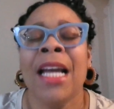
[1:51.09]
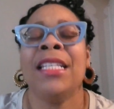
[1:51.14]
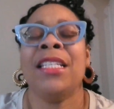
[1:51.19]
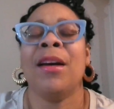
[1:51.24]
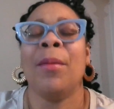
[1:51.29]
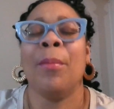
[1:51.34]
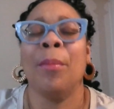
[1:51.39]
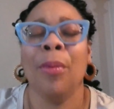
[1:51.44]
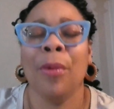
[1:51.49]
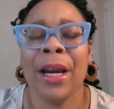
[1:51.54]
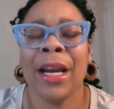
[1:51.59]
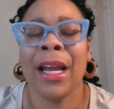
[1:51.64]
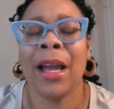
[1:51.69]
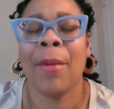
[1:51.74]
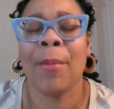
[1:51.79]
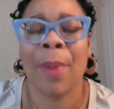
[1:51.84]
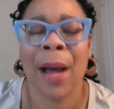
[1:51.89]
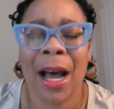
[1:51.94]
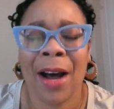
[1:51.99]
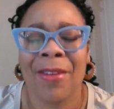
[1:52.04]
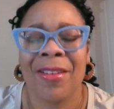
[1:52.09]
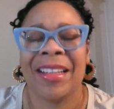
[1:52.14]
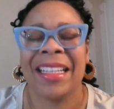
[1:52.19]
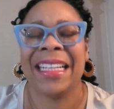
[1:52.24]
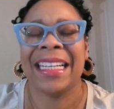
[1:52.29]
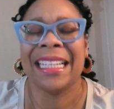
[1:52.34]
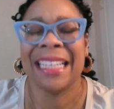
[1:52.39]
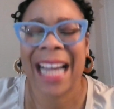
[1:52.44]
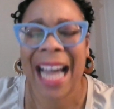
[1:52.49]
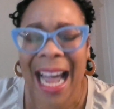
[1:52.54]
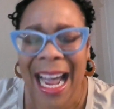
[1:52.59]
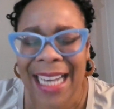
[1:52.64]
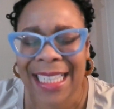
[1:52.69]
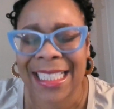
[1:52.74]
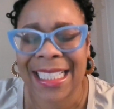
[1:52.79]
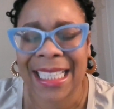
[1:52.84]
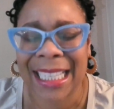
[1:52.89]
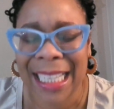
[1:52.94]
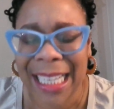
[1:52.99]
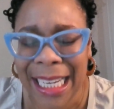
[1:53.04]
to bring about
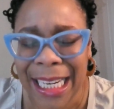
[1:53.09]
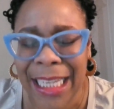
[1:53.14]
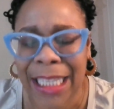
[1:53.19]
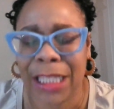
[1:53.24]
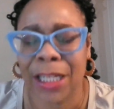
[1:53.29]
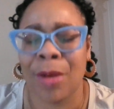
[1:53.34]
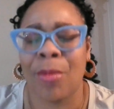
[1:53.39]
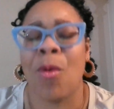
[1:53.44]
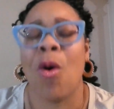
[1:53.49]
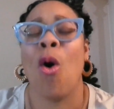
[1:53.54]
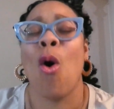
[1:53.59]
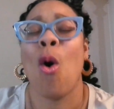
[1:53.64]
God's kingdom